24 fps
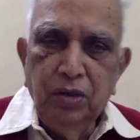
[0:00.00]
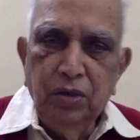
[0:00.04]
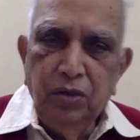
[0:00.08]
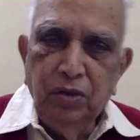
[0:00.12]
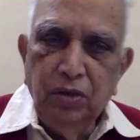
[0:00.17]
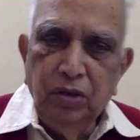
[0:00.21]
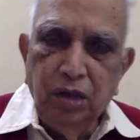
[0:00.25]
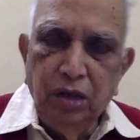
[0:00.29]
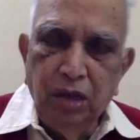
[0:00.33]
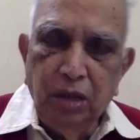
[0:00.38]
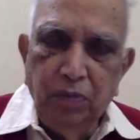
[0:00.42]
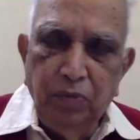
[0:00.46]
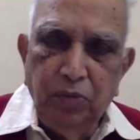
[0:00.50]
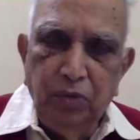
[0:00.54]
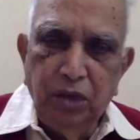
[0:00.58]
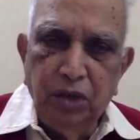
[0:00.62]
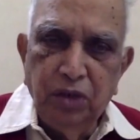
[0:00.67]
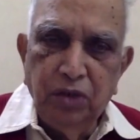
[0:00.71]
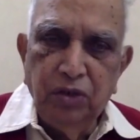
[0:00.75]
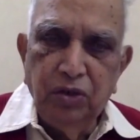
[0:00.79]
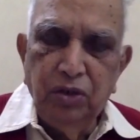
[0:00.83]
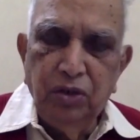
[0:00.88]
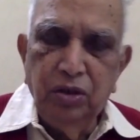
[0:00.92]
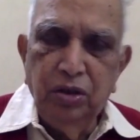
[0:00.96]

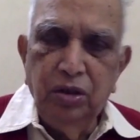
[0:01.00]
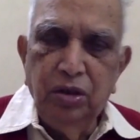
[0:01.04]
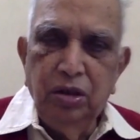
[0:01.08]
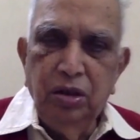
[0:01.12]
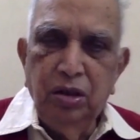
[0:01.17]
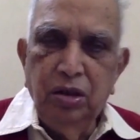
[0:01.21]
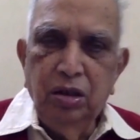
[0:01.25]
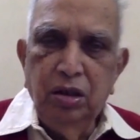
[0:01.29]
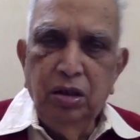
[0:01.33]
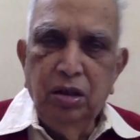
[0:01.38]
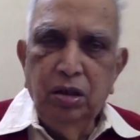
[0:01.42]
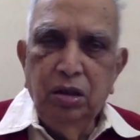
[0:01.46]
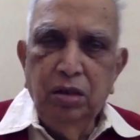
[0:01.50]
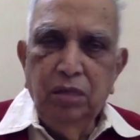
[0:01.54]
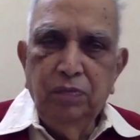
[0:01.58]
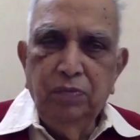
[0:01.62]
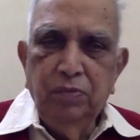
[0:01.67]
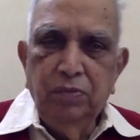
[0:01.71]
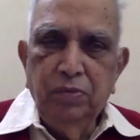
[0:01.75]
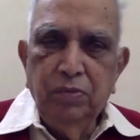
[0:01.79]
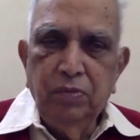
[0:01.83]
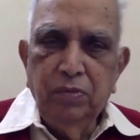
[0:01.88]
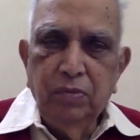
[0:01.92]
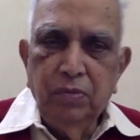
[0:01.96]
subjects
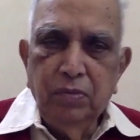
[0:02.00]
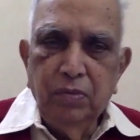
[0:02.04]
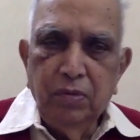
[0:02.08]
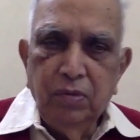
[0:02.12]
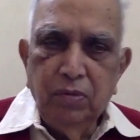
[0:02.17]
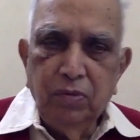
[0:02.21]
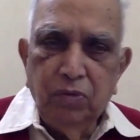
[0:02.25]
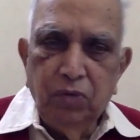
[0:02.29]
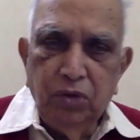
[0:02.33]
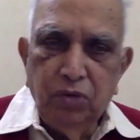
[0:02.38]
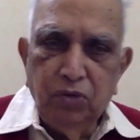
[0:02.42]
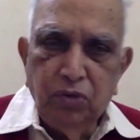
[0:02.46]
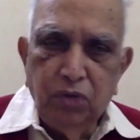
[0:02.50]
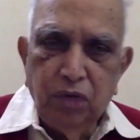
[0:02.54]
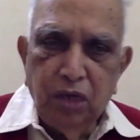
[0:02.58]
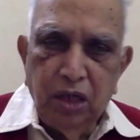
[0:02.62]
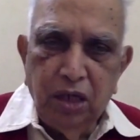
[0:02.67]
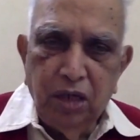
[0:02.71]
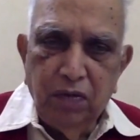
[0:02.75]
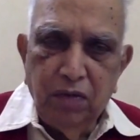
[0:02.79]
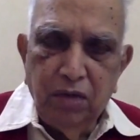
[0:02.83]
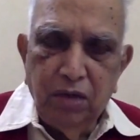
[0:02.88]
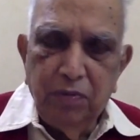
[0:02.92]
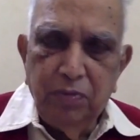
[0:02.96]
which were
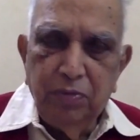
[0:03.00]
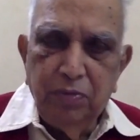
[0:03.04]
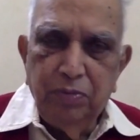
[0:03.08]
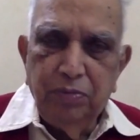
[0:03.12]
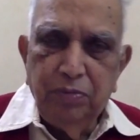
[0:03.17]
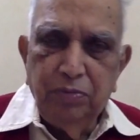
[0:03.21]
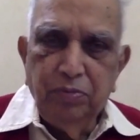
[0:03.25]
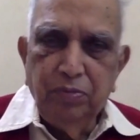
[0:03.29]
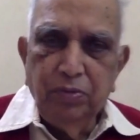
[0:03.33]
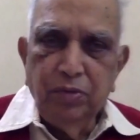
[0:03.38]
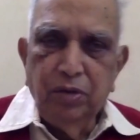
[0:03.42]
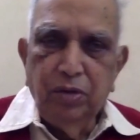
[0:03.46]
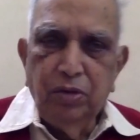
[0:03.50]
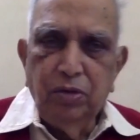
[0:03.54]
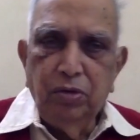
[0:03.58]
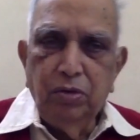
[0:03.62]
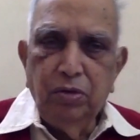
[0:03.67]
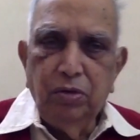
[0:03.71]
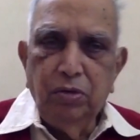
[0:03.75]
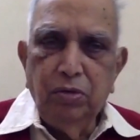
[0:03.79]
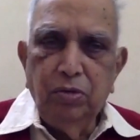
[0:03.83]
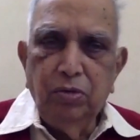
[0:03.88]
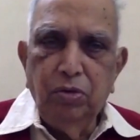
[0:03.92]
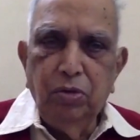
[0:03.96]
developed
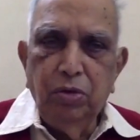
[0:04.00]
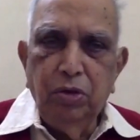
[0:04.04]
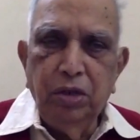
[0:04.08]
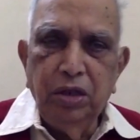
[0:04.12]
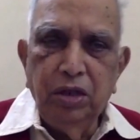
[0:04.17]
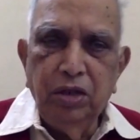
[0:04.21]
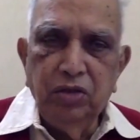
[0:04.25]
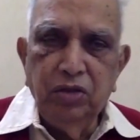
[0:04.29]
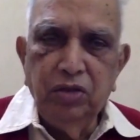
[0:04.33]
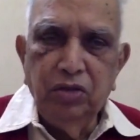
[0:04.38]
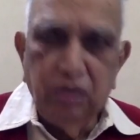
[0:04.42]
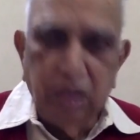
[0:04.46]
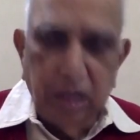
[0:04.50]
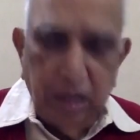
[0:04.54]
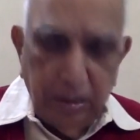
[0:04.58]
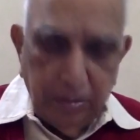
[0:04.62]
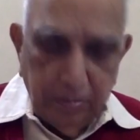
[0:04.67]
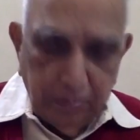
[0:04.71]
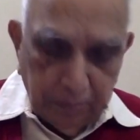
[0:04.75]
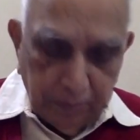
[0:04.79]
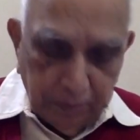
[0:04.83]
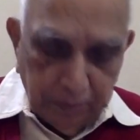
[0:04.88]
during his time.